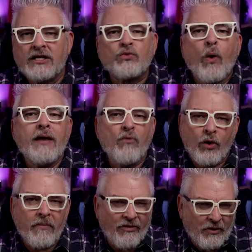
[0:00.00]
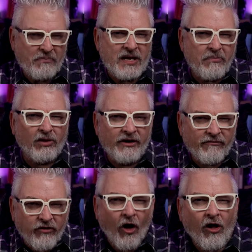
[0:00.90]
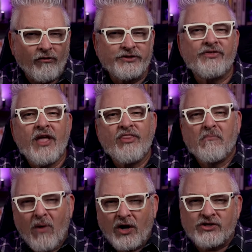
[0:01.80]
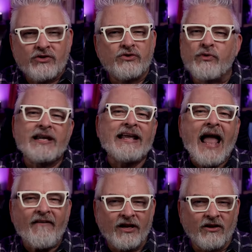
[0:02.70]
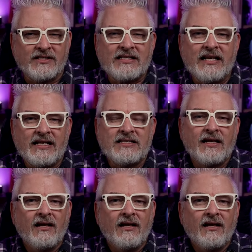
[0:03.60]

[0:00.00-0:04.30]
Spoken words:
is way more about the people involved than the monsters wreaking havoc on cities.